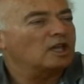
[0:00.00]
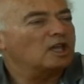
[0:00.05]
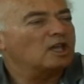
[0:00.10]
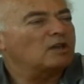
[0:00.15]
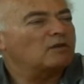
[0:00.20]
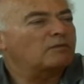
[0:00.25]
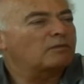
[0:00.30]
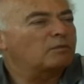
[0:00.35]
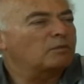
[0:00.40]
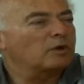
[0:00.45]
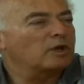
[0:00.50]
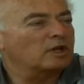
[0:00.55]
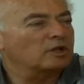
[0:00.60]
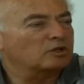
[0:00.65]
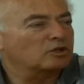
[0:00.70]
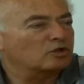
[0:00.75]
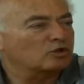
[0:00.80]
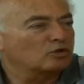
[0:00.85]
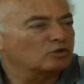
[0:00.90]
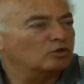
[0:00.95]
If we
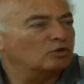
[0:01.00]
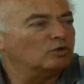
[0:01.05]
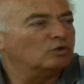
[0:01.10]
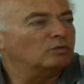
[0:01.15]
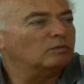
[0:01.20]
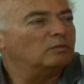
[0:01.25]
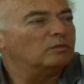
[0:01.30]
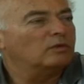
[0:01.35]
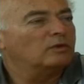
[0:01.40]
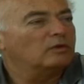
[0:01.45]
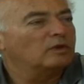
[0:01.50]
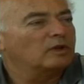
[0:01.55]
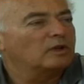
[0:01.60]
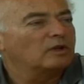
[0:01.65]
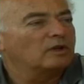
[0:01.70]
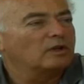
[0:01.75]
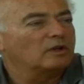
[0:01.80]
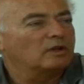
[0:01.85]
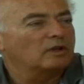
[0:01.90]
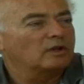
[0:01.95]
assume
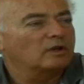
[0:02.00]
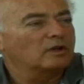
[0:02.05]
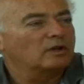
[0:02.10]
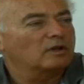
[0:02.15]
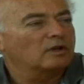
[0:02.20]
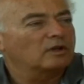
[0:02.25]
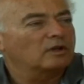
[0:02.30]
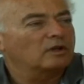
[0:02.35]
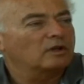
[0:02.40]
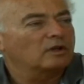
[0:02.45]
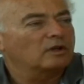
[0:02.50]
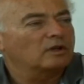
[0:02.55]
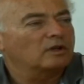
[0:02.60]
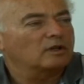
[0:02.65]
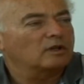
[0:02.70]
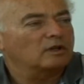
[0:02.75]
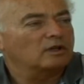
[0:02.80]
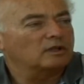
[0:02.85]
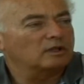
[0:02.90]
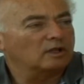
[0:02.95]

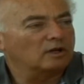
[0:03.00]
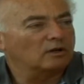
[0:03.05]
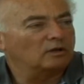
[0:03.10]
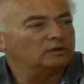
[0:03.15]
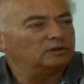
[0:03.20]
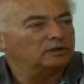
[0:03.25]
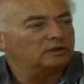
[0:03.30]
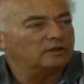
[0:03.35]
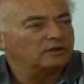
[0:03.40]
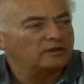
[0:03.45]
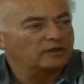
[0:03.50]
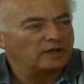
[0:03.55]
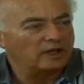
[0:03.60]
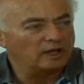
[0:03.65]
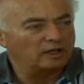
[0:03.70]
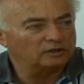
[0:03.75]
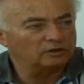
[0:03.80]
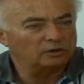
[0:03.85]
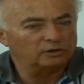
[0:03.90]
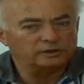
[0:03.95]
in our
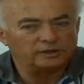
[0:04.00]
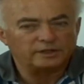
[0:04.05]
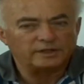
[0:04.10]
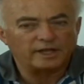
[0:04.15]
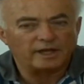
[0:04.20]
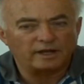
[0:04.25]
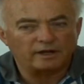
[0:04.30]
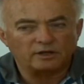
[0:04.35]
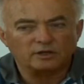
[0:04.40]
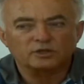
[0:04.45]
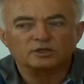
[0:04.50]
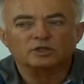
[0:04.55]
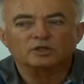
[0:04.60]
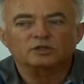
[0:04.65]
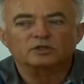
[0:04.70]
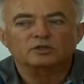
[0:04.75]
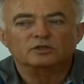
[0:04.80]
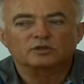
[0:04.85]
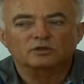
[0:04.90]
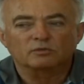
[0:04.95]
error
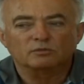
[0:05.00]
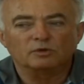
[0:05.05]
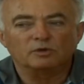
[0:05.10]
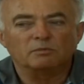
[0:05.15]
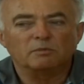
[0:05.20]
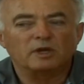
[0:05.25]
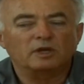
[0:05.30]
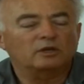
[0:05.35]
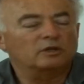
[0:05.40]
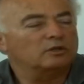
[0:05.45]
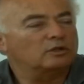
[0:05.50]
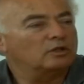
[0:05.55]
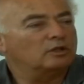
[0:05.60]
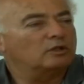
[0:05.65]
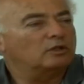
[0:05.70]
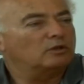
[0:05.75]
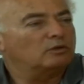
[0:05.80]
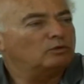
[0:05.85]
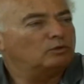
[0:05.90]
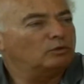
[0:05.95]
analysis, we'll
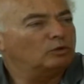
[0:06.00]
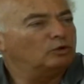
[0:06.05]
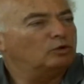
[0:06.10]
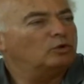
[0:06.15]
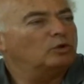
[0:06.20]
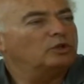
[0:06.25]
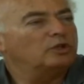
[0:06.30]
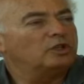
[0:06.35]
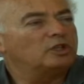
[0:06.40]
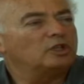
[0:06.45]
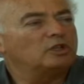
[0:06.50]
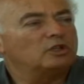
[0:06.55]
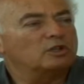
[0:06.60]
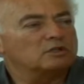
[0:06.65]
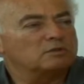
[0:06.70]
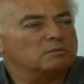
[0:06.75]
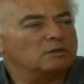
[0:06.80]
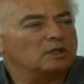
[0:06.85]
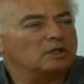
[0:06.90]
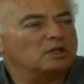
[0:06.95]
do a
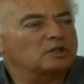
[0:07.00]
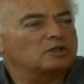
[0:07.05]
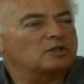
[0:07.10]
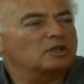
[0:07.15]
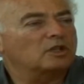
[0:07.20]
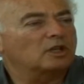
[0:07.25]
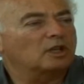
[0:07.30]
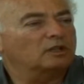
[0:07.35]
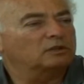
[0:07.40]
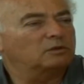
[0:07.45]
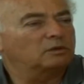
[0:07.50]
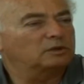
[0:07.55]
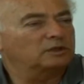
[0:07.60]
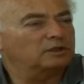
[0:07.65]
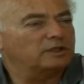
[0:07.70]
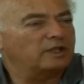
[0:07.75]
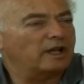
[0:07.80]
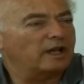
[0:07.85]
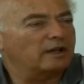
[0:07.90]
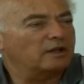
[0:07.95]
deterministic error
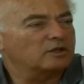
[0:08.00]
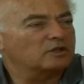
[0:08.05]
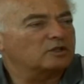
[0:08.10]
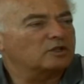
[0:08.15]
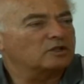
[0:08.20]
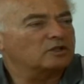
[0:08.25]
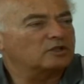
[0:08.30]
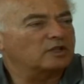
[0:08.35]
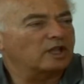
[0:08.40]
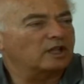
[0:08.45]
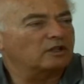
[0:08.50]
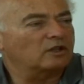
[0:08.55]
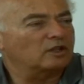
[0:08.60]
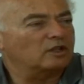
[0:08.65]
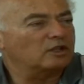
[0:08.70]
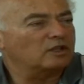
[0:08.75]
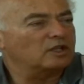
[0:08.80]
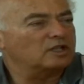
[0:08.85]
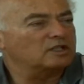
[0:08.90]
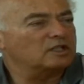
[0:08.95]
analysis, that
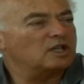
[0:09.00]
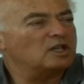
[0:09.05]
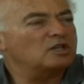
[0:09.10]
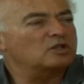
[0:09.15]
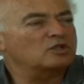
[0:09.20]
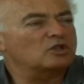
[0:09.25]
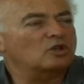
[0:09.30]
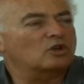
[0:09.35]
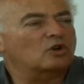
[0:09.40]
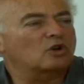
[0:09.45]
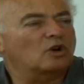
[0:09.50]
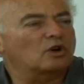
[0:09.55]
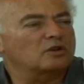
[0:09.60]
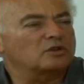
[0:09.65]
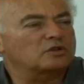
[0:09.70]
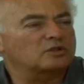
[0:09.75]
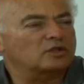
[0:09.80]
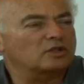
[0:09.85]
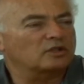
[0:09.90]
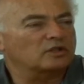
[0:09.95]
there is a
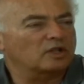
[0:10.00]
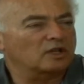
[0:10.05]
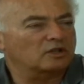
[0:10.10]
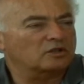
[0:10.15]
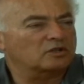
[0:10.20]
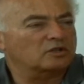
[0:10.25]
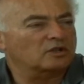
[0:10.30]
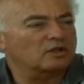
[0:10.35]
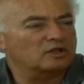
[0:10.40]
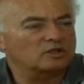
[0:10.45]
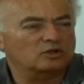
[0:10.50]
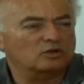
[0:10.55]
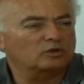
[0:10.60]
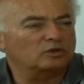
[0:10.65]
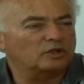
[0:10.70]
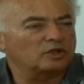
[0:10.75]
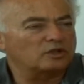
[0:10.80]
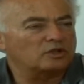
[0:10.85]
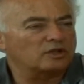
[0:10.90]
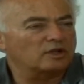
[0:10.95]
constant acceleration or
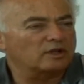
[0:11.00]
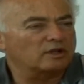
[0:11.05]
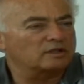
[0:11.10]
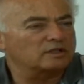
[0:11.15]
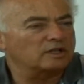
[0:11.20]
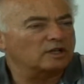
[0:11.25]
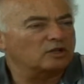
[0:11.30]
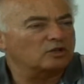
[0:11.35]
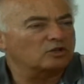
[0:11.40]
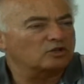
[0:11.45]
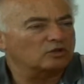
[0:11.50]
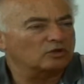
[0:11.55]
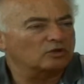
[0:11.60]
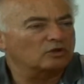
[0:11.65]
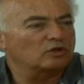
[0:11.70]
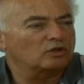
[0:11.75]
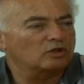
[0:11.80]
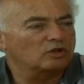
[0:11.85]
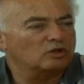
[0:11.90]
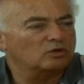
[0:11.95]

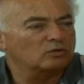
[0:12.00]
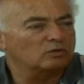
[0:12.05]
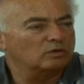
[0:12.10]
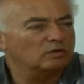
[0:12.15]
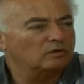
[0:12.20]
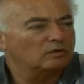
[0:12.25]
deceleration, u,